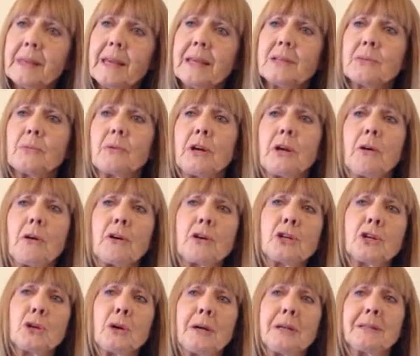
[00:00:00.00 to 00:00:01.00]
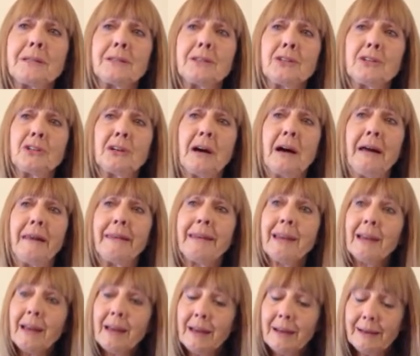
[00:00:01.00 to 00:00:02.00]
These were your choices, John.
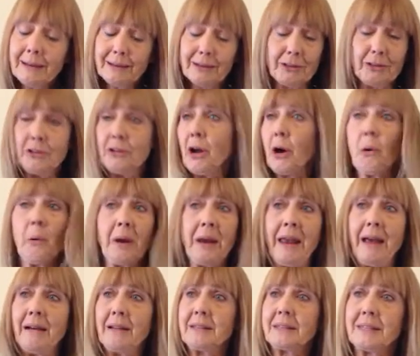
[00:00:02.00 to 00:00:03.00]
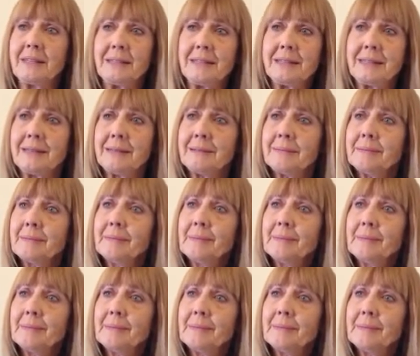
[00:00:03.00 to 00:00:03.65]
No one else's.